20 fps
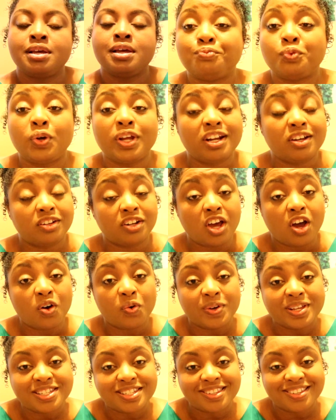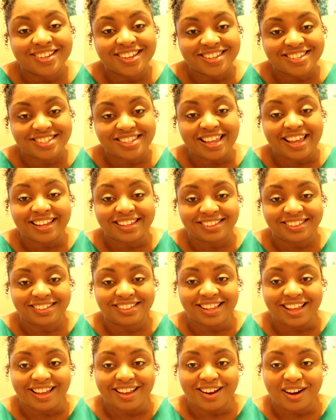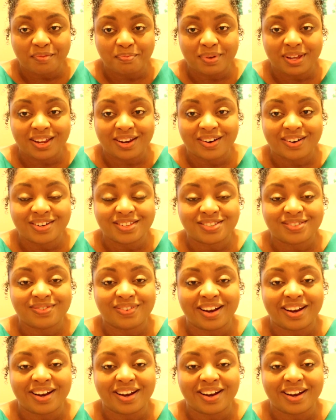We don't always look exactly like our parents,